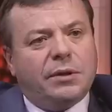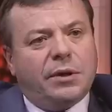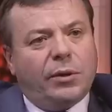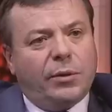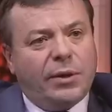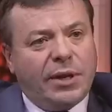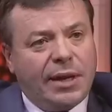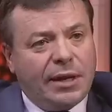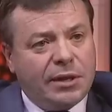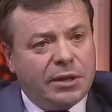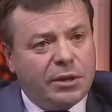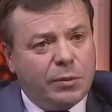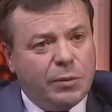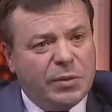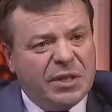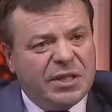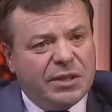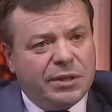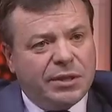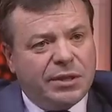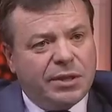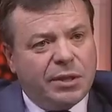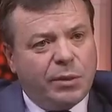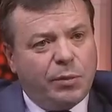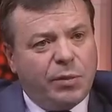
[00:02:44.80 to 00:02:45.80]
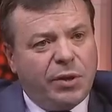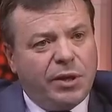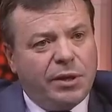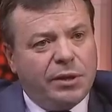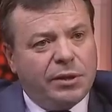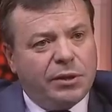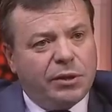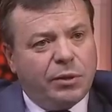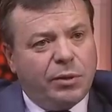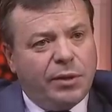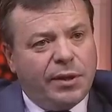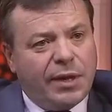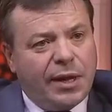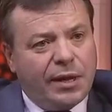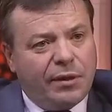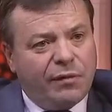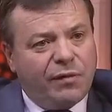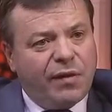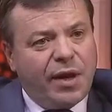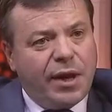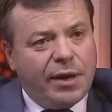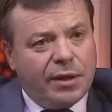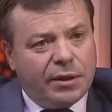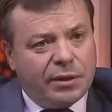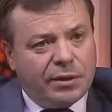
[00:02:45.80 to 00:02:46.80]
going down to Mississippi and doing that
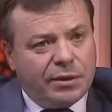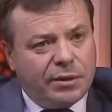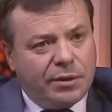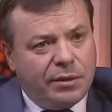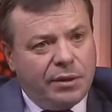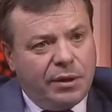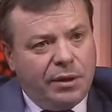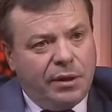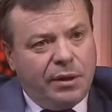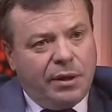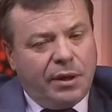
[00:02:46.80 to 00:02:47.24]
event,